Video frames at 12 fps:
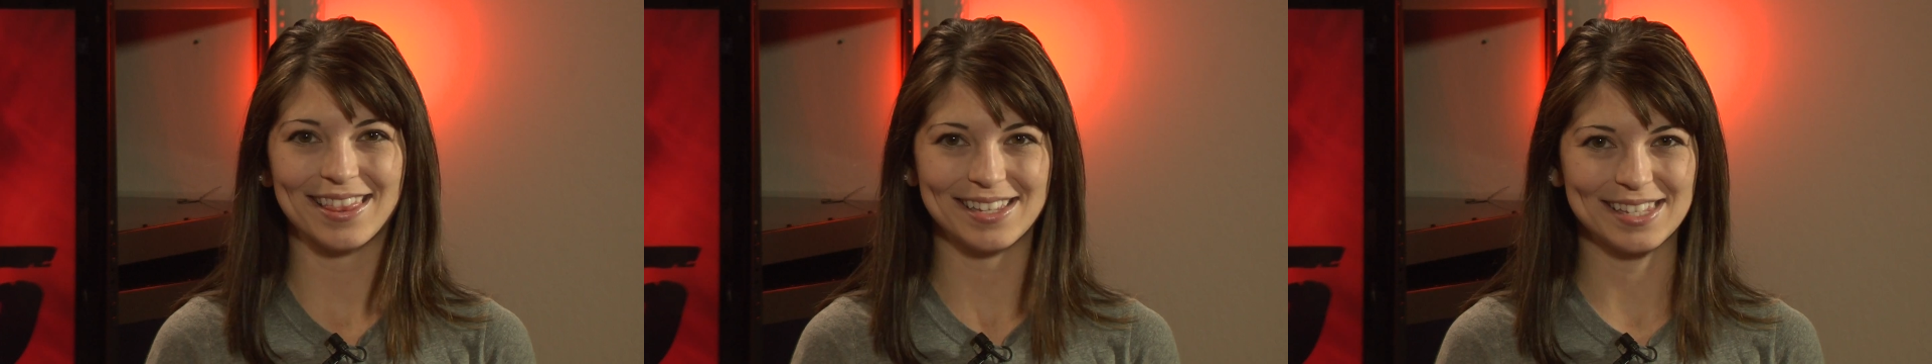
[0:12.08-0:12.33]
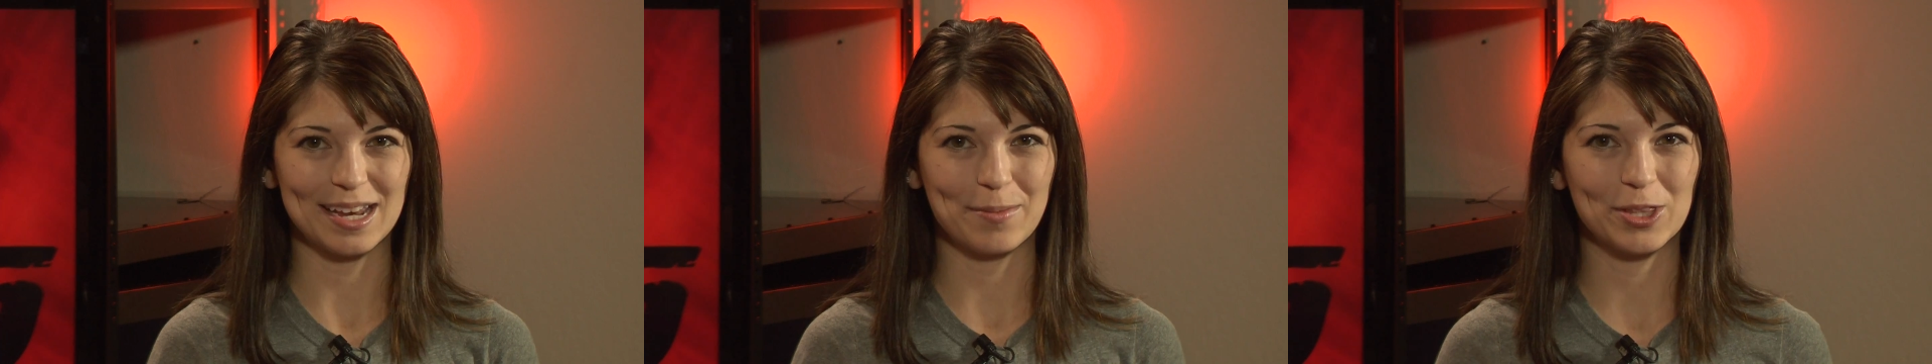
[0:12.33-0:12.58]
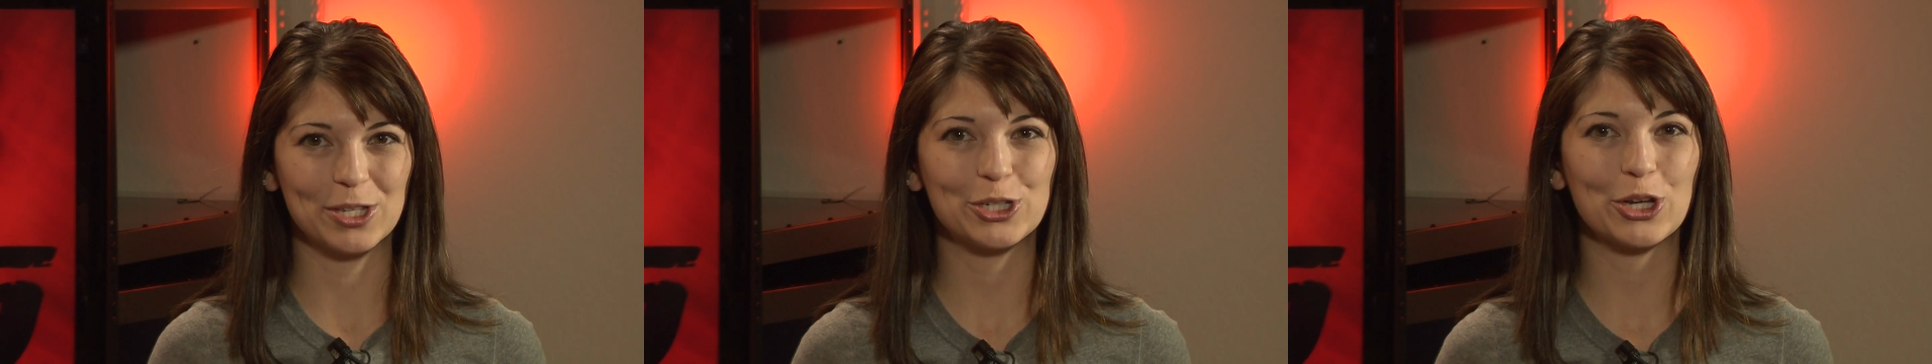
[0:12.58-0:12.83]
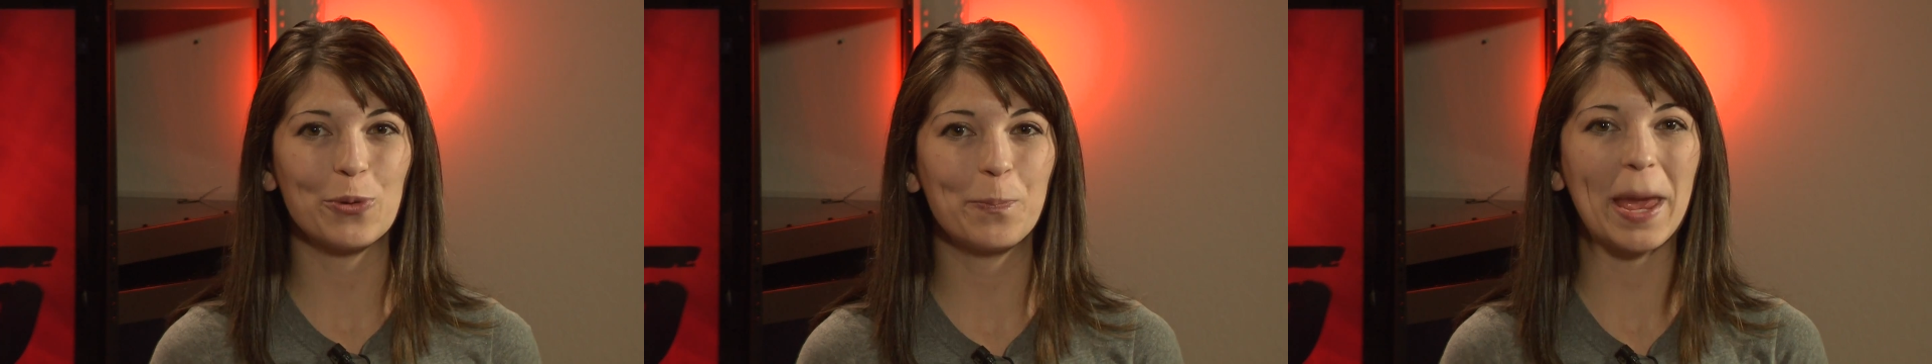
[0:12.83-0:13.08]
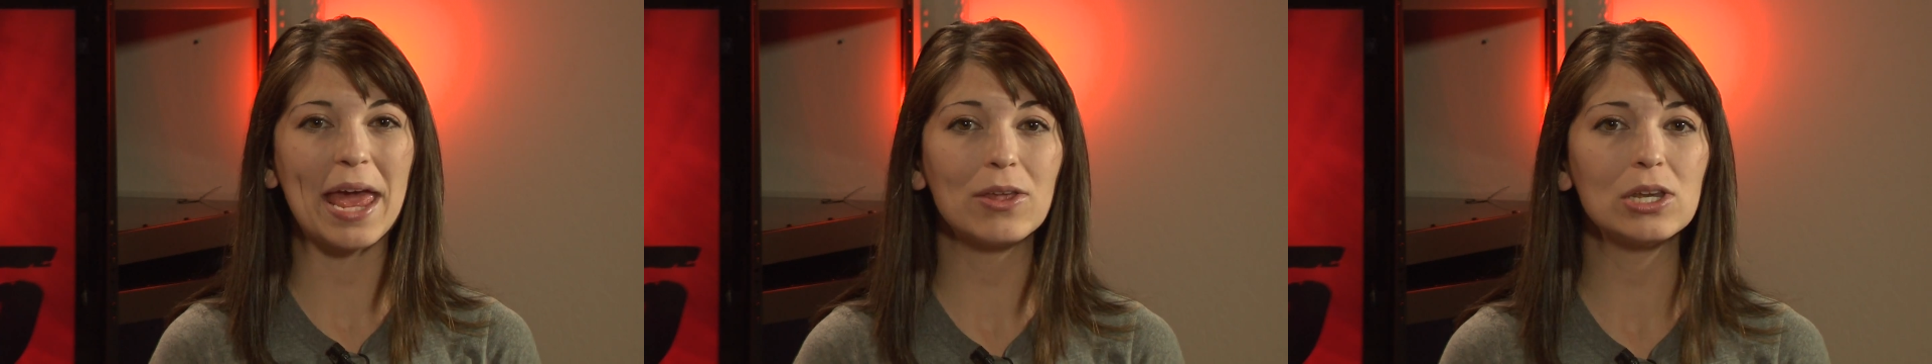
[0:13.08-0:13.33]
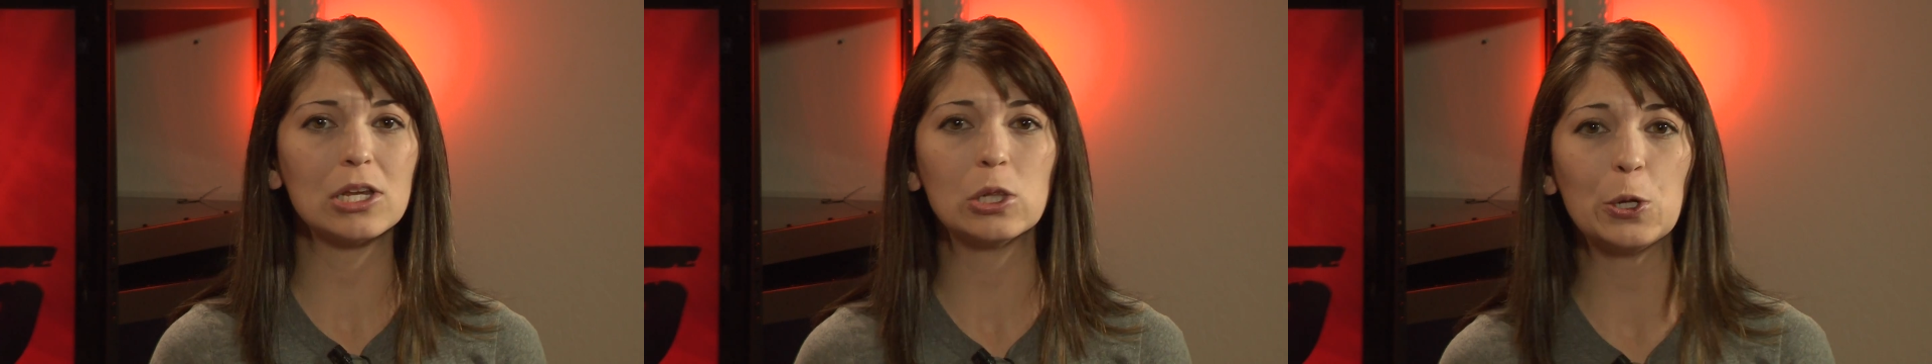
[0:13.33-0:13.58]
This time on the show,
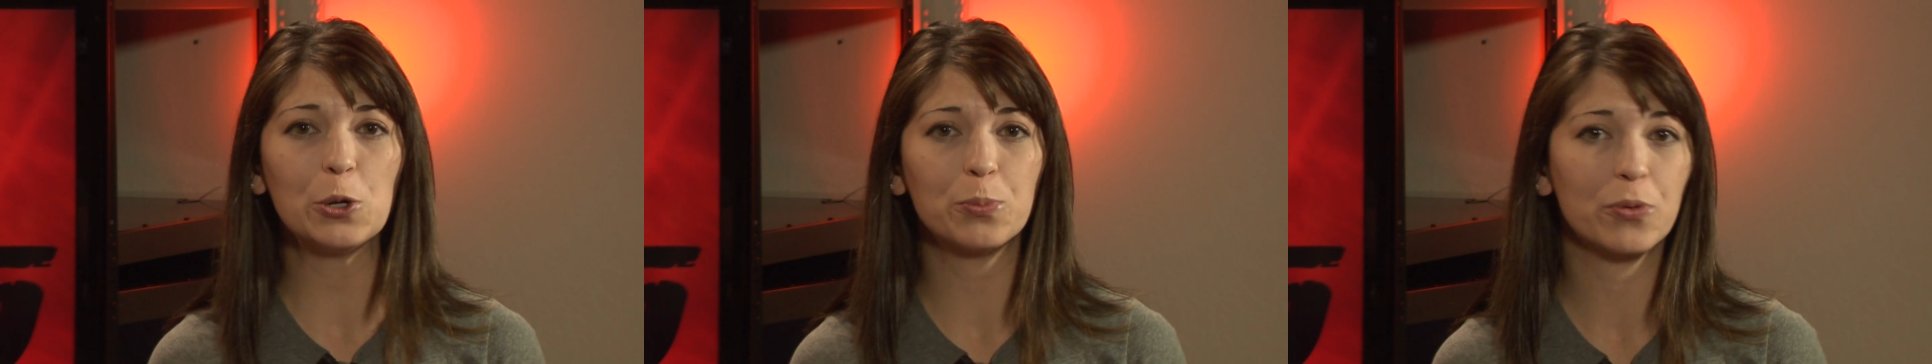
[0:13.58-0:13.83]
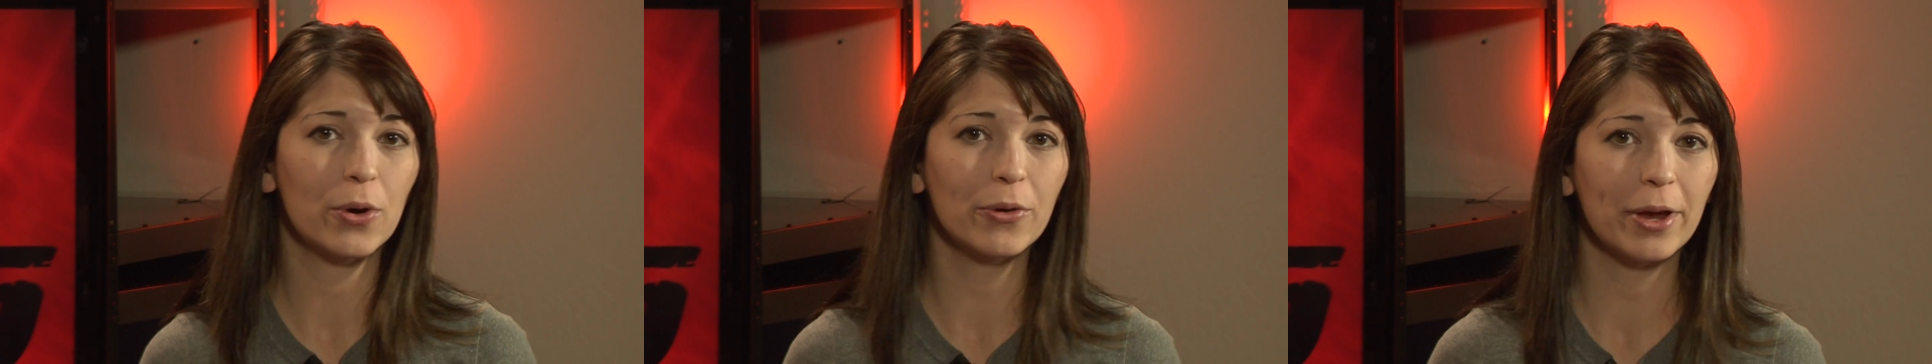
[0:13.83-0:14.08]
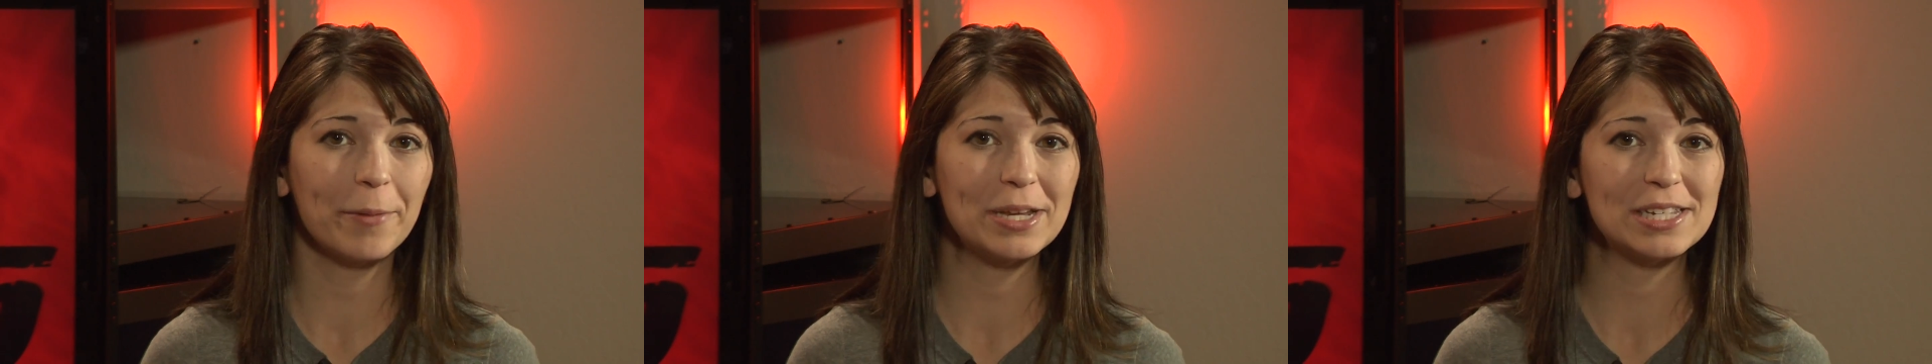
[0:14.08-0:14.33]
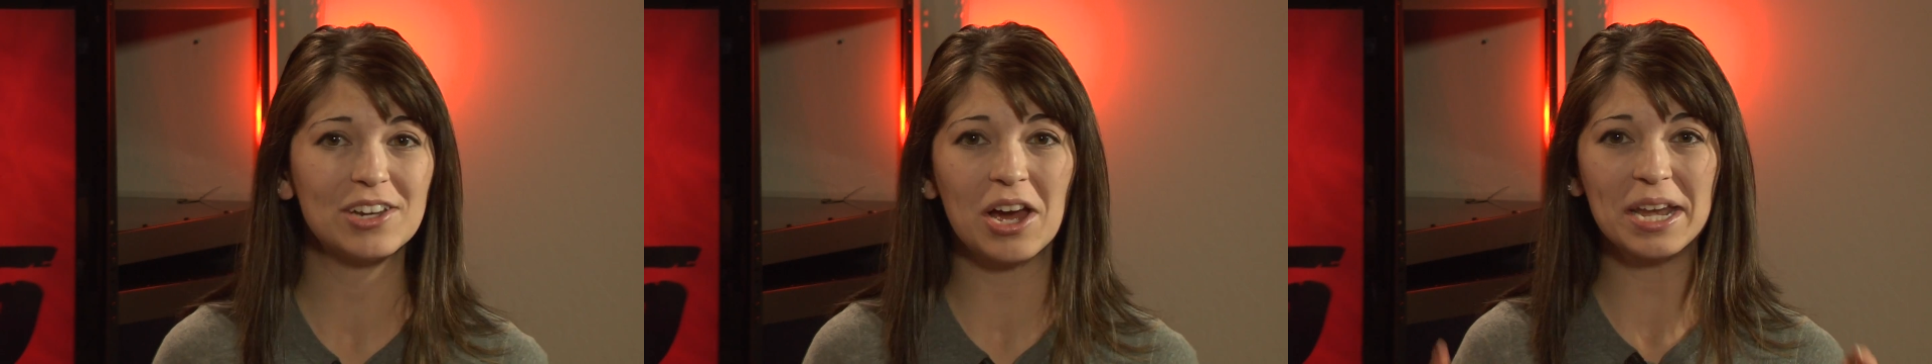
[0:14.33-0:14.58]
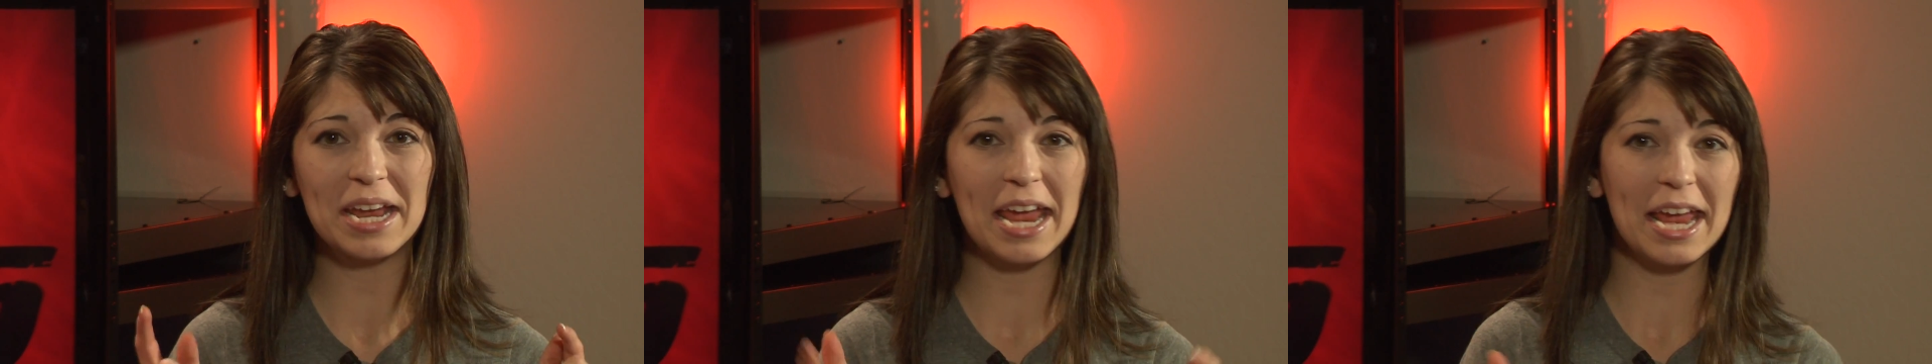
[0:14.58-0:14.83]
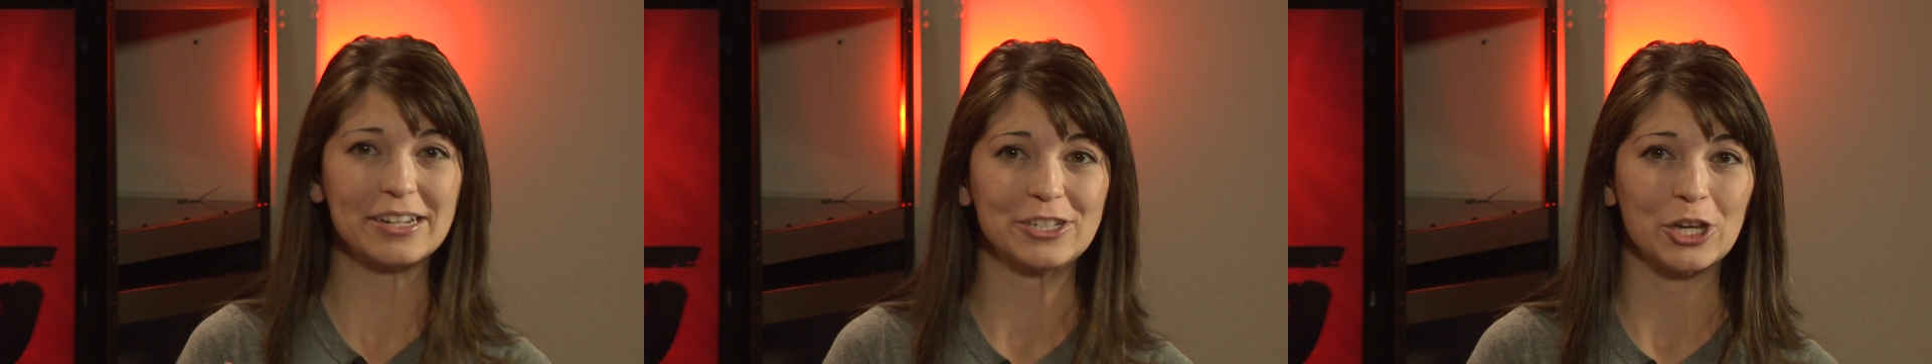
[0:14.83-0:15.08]
pound include
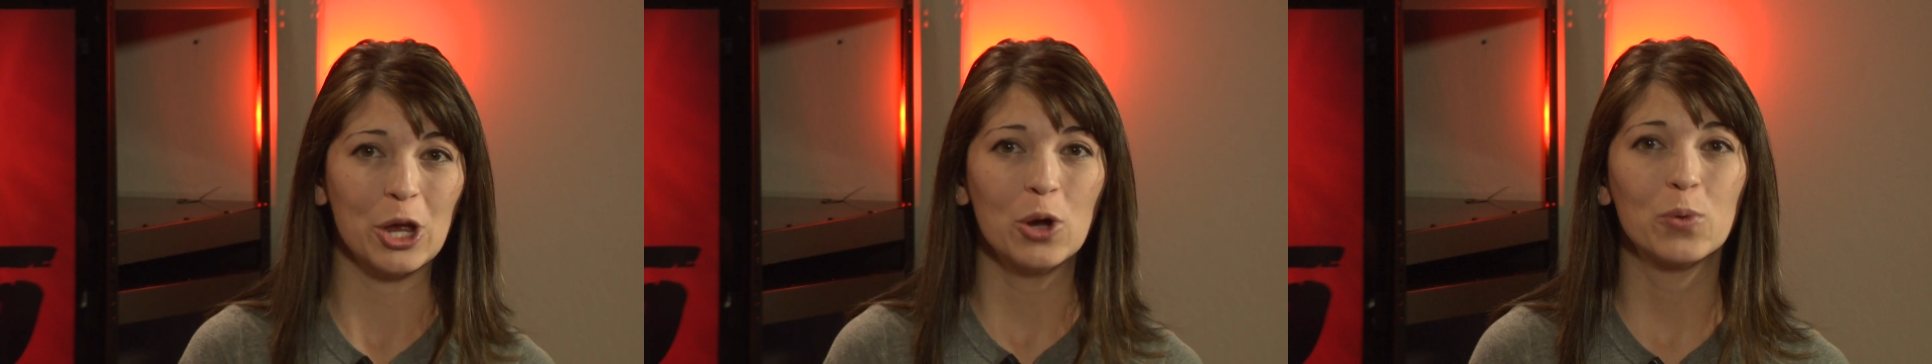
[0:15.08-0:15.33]
programming.h.